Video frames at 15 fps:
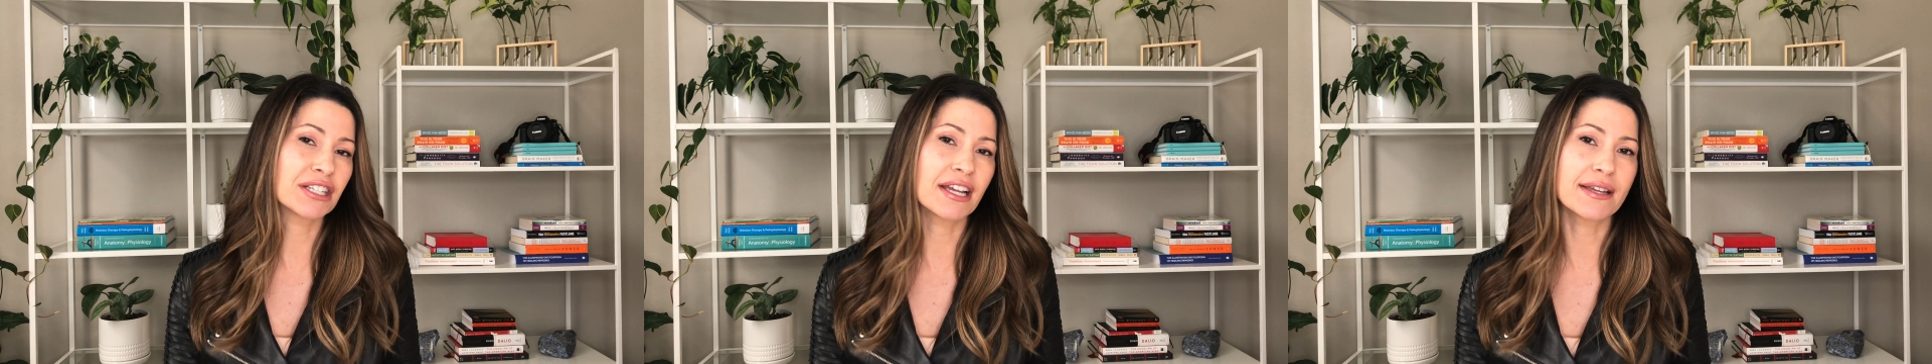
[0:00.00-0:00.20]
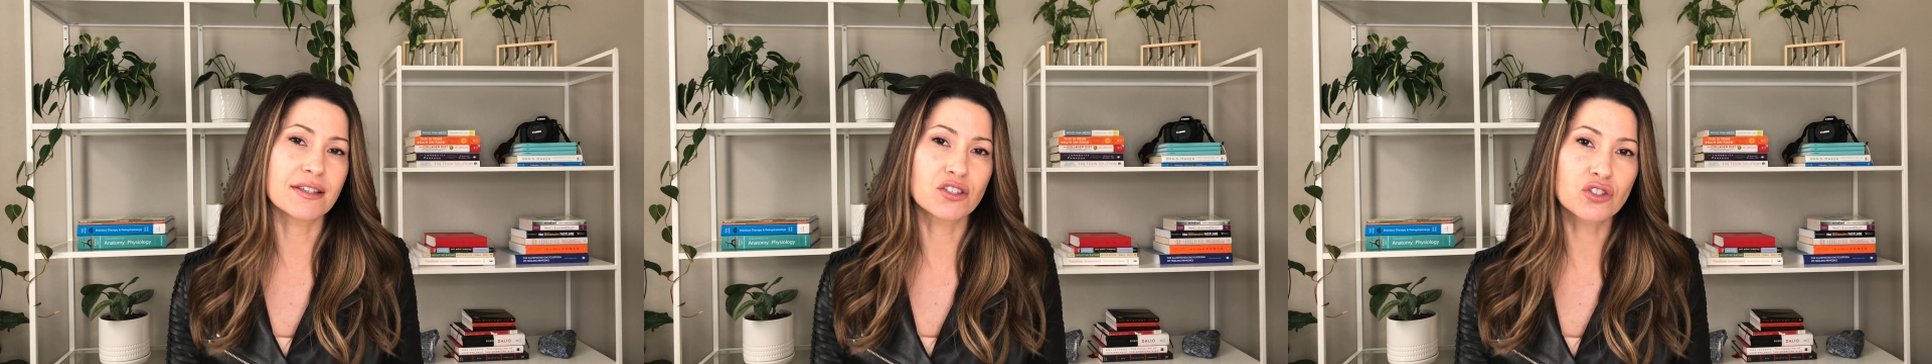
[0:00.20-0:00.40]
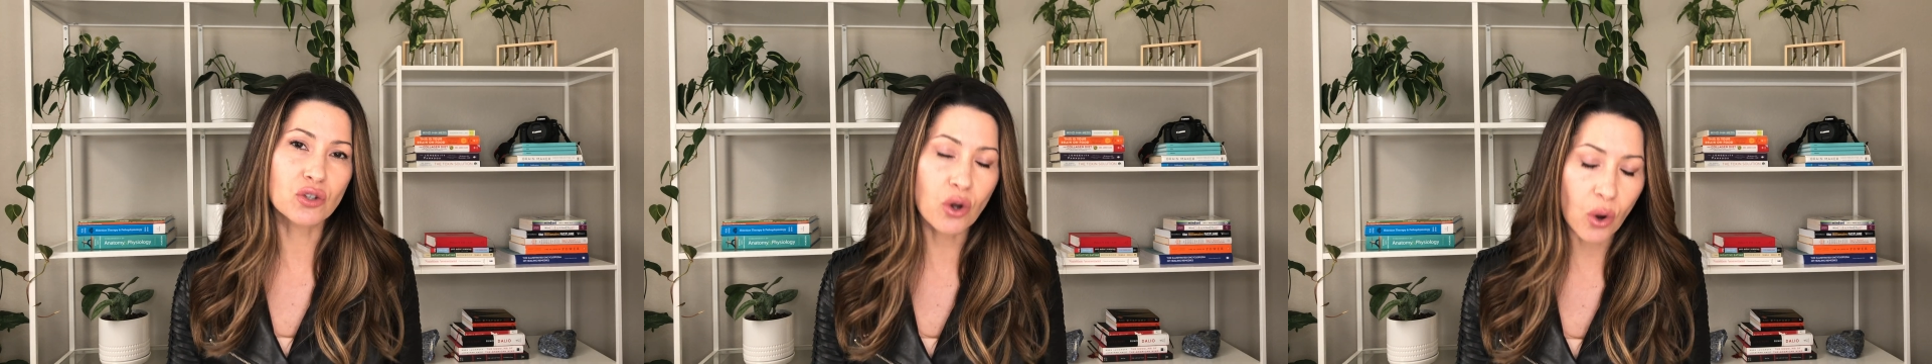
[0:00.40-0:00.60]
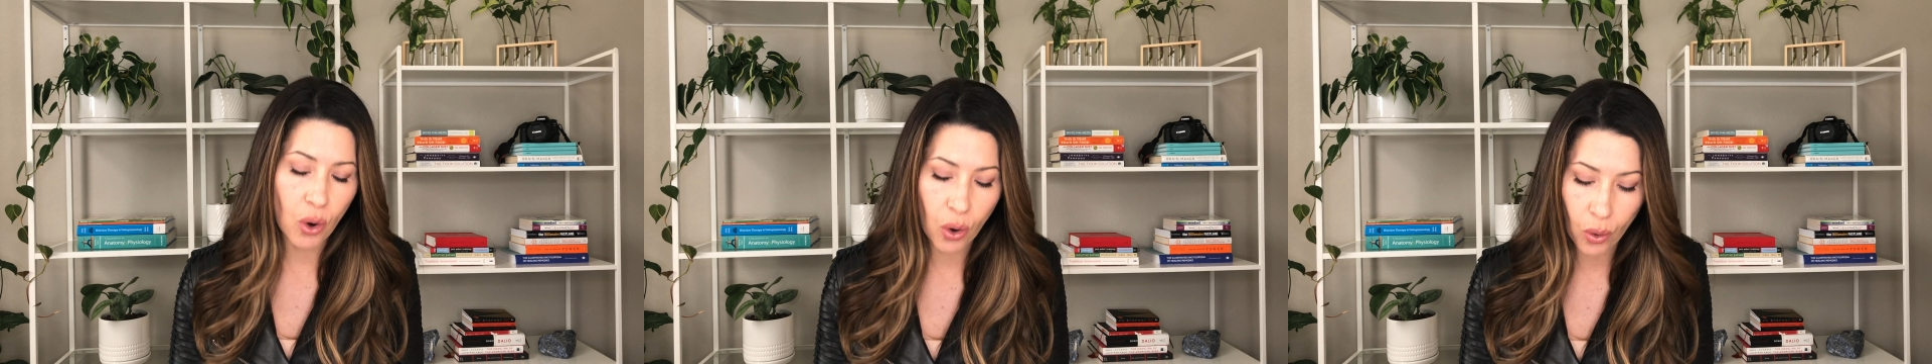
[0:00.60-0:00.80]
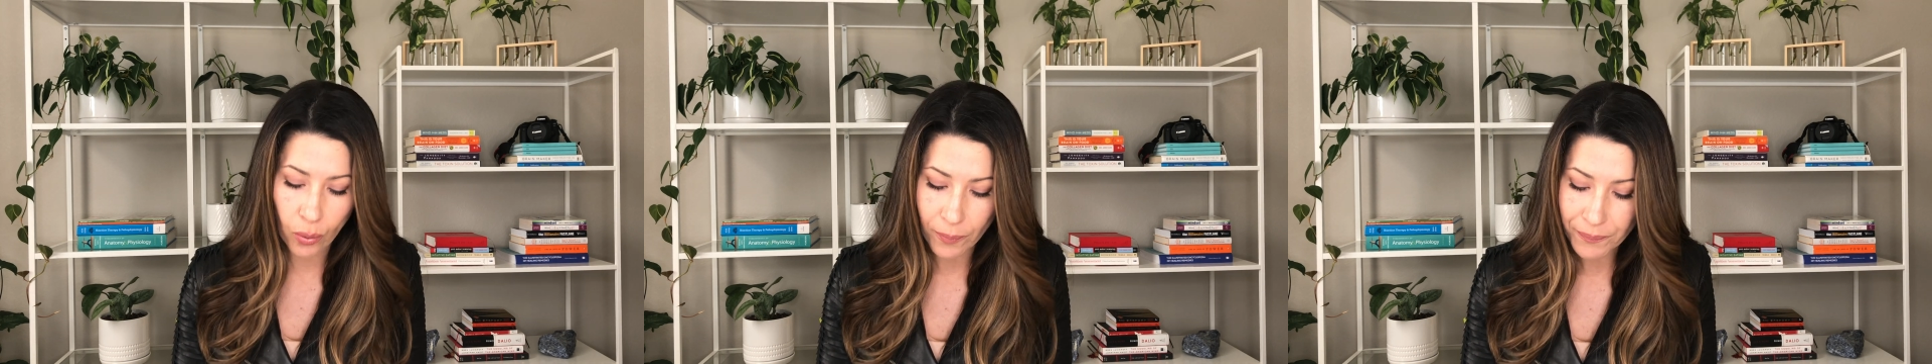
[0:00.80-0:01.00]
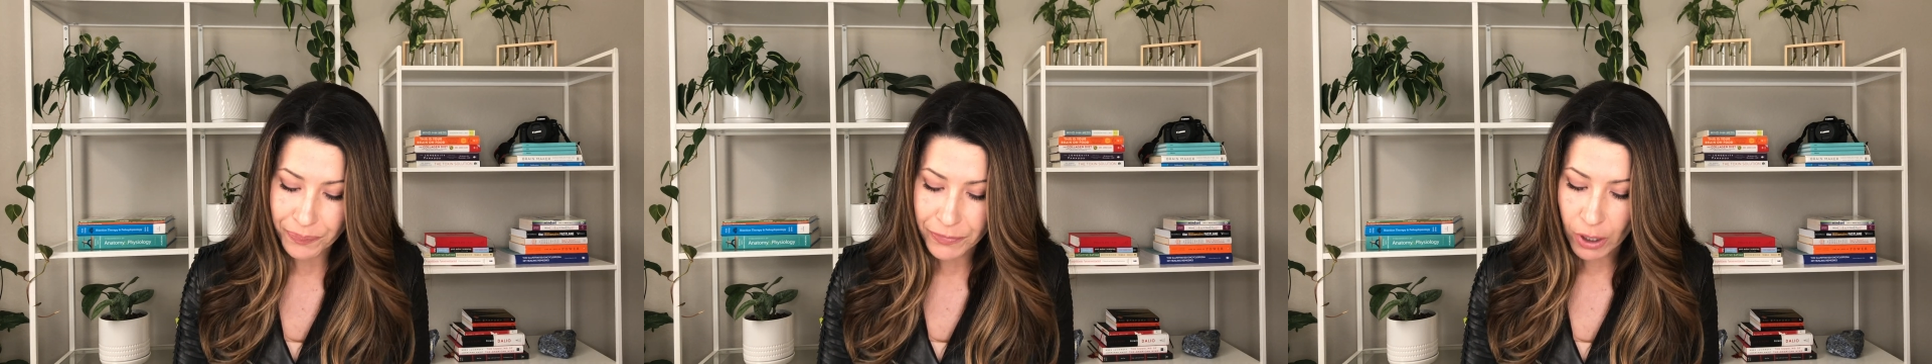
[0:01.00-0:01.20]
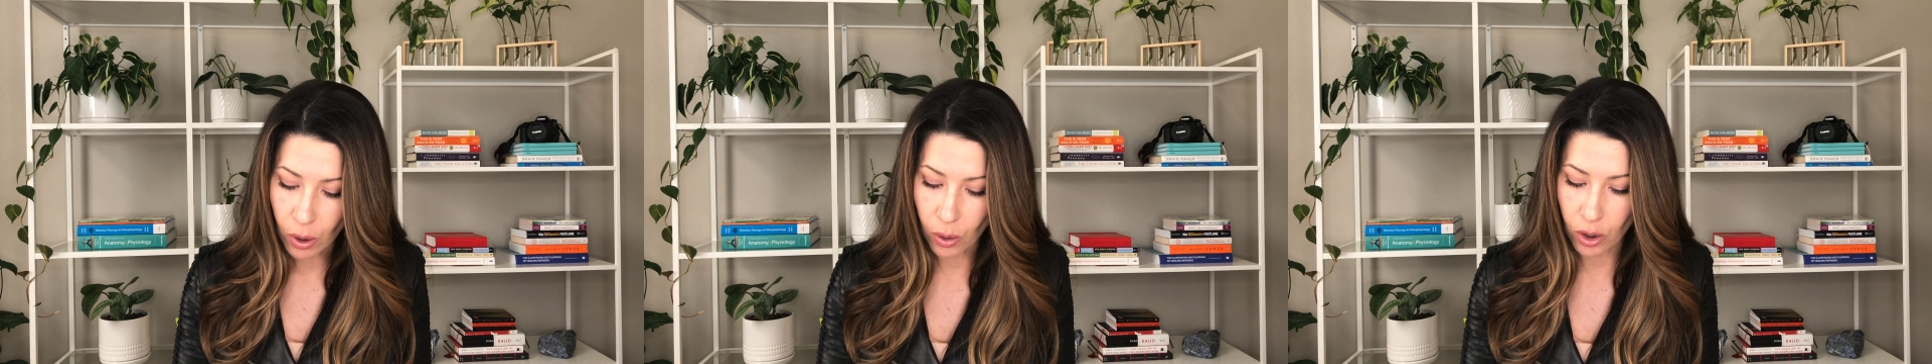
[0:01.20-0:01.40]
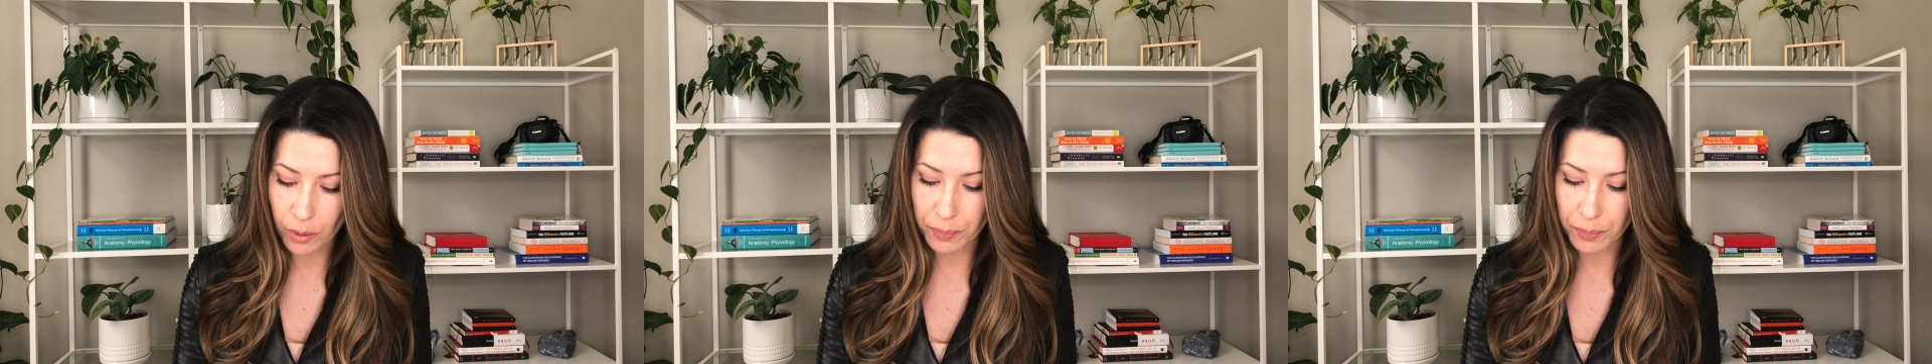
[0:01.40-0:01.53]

a school or